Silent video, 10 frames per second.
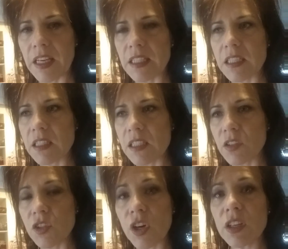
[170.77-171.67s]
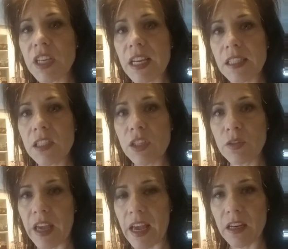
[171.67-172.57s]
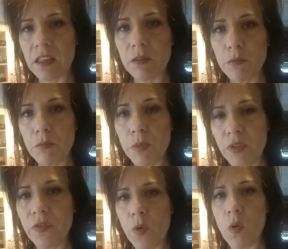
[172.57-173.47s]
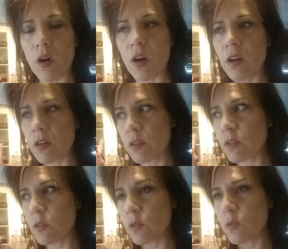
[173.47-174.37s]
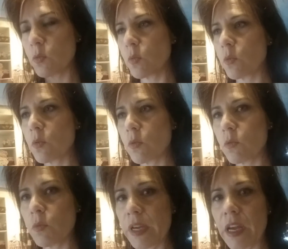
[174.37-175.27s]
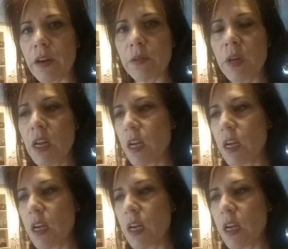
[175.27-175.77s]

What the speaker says: And so the church has to do that before we go.